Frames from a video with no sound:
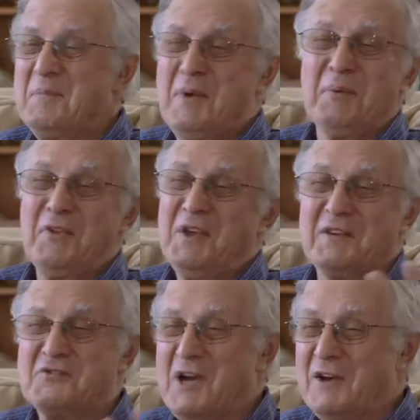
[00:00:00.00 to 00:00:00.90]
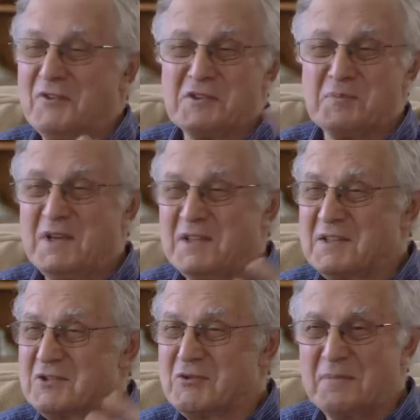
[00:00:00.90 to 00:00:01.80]
People think of travel as being
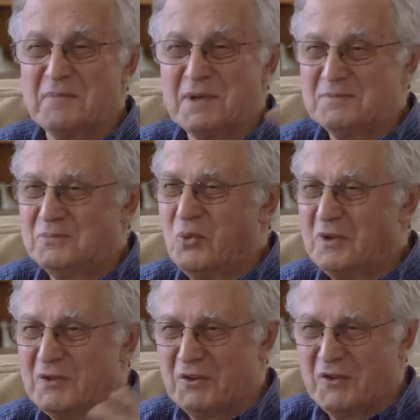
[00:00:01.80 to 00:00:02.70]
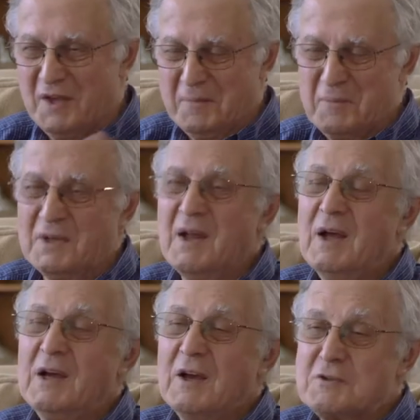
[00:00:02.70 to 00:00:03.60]
this great, big, wonderful thing, but
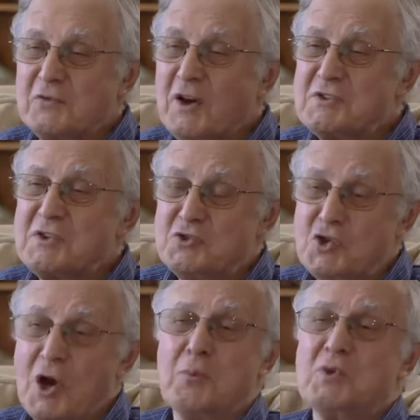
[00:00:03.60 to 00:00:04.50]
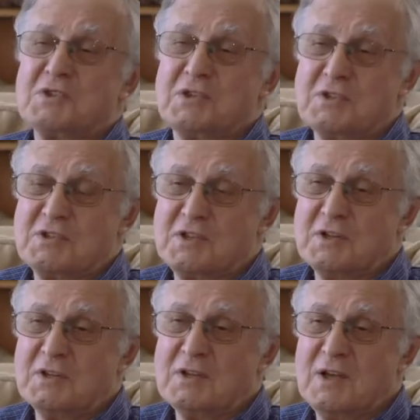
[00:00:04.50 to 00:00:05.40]
as far as the job was
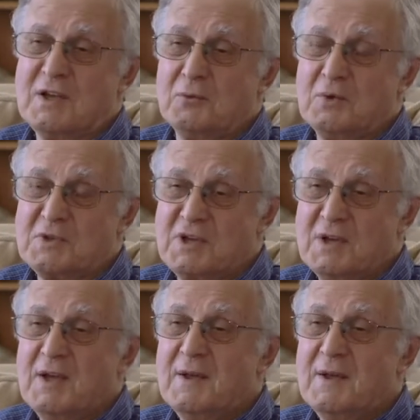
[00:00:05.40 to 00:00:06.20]
concerned, it was